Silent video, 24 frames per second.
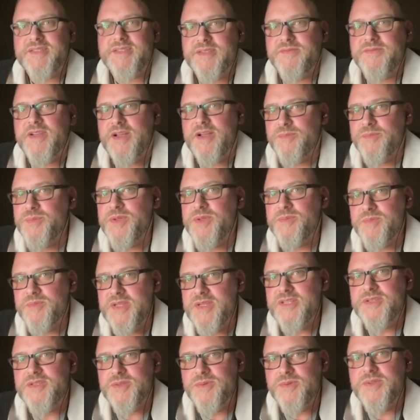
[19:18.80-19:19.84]
of helping me
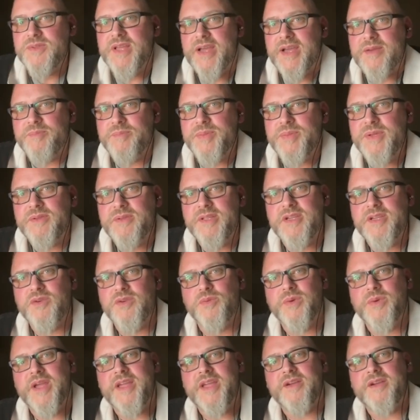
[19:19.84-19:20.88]
do that, peeling
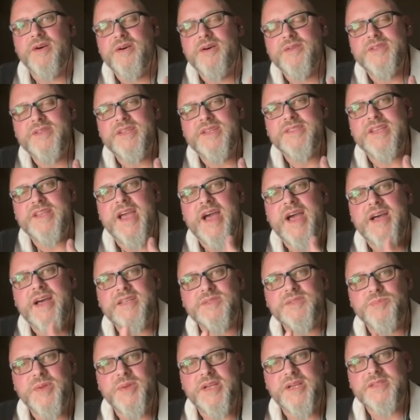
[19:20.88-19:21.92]
away all these
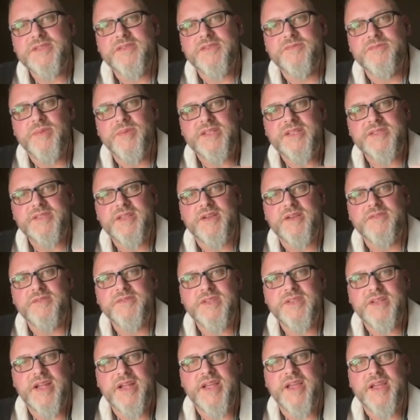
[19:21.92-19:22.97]
aspects of myself
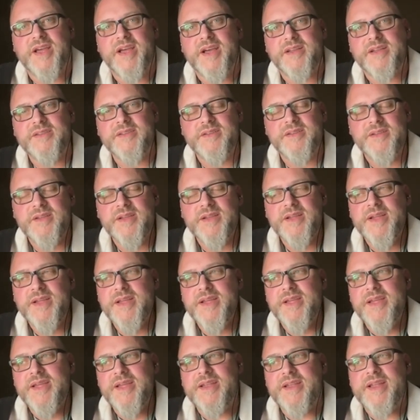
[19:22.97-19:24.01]
that I had.
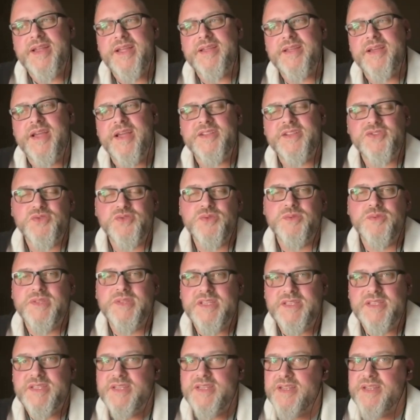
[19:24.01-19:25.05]
And I truly
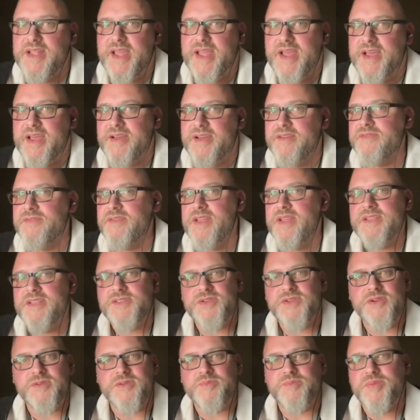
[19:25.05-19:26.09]
did have a
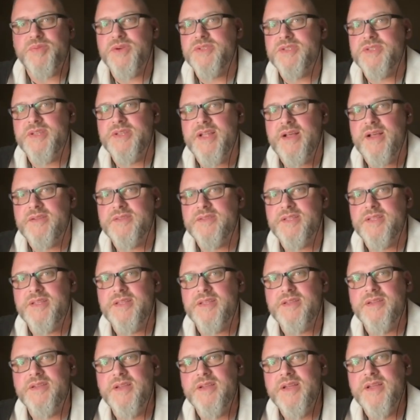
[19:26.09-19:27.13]
certain
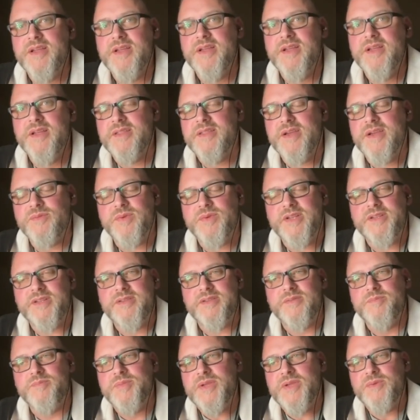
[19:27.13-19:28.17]
personality that would
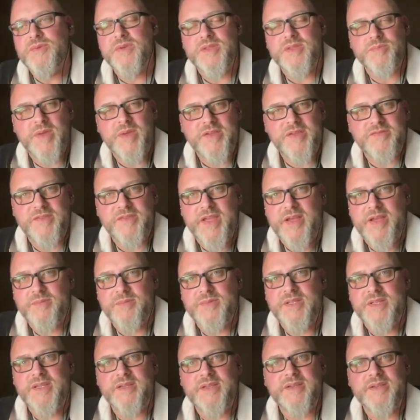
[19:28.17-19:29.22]
be with my
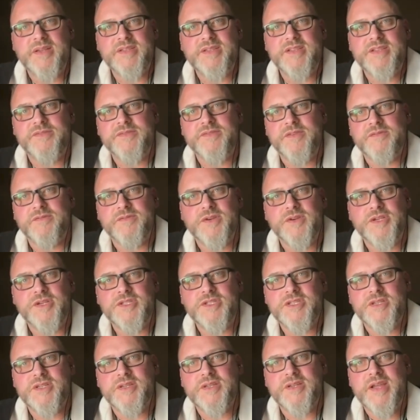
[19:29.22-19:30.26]
family, a different
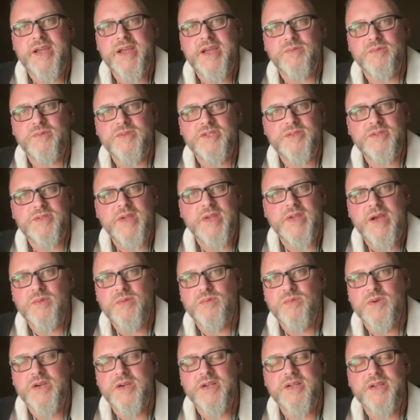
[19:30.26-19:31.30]
version at
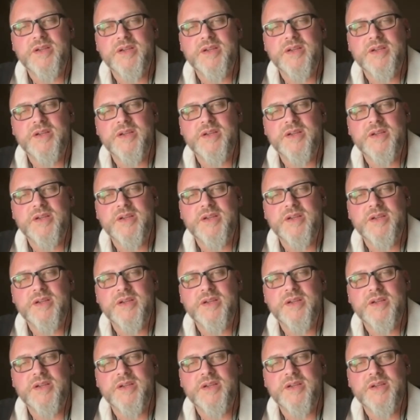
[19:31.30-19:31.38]
work,